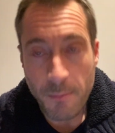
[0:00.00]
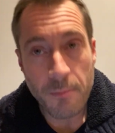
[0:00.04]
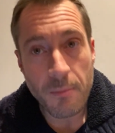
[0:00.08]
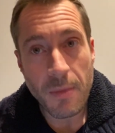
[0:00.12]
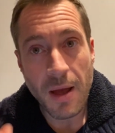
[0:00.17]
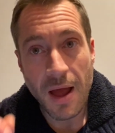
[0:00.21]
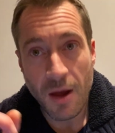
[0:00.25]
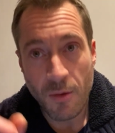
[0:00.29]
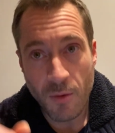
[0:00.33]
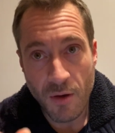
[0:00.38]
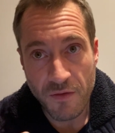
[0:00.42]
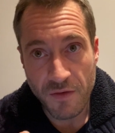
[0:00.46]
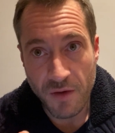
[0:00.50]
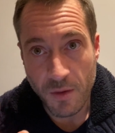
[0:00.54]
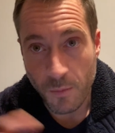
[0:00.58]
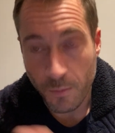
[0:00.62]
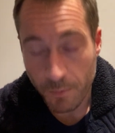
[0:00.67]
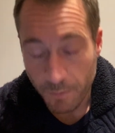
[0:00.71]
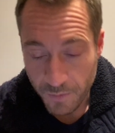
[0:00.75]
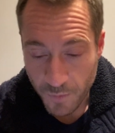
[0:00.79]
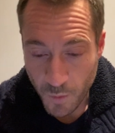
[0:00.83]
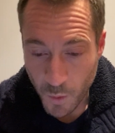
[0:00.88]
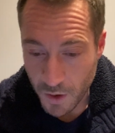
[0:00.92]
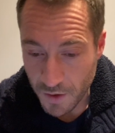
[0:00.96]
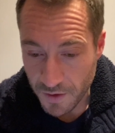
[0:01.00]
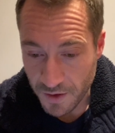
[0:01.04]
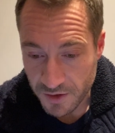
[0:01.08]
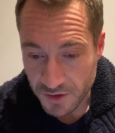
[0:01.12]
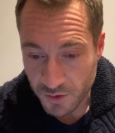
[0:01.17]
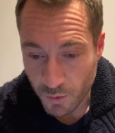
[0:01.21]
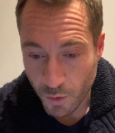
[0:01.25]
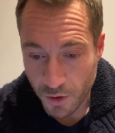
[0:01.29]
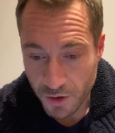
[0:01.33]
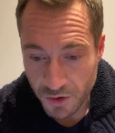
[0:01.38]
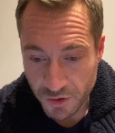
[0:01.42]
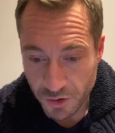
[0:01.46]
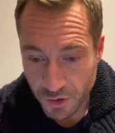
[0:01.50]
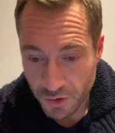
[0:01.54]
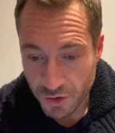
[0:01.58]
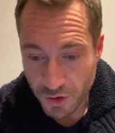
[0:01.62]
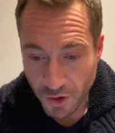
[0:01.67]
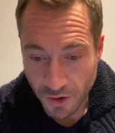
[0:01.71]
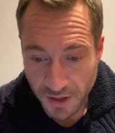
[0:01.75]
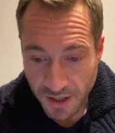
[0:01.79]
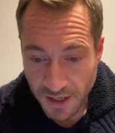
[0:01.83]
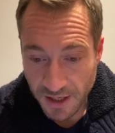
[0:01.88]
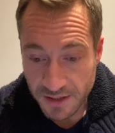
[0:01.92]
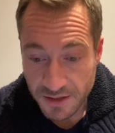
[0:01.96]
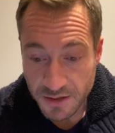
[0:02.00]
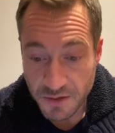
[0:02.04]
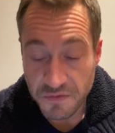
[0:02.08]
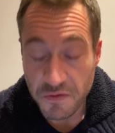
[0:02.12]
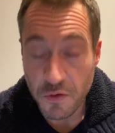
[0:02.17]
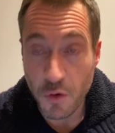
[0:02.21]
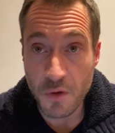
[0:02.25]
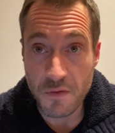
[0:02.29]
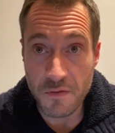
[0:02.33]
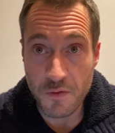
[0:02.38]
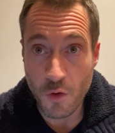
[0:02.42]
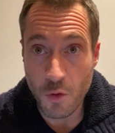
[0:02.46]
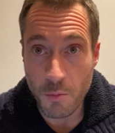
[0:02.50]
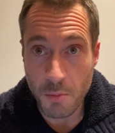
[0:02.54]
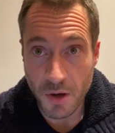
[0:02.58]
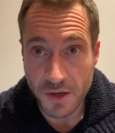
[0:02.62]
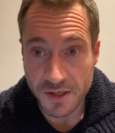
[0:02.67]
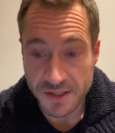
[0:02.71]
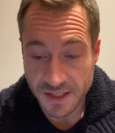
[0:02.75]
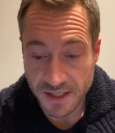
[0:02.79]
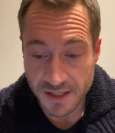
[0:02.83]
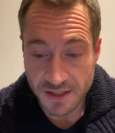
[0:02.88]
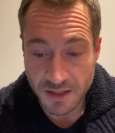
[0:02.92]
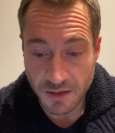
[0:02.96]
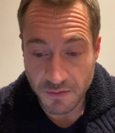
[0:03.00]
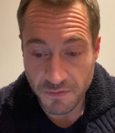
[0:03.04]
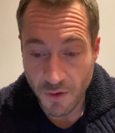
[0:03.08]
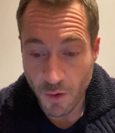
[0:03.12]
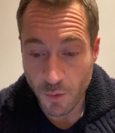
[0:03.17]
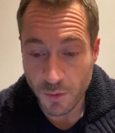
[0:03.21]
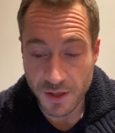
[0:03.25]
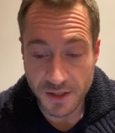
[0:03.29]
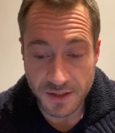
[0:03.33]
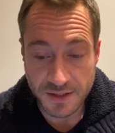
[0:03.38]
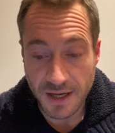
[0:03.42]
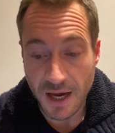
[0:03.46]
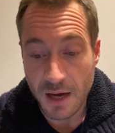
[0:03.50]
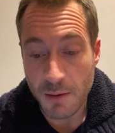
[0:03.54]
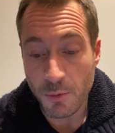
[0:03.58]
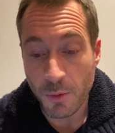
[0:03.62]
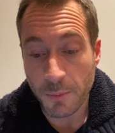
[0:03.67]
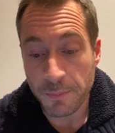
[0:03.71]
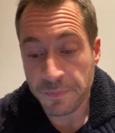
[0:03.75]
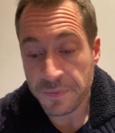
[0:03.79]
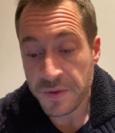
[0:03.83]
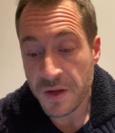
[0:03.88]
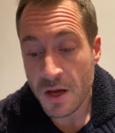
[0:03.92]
However, one of the things I want to touch on is the 44x60 folding table,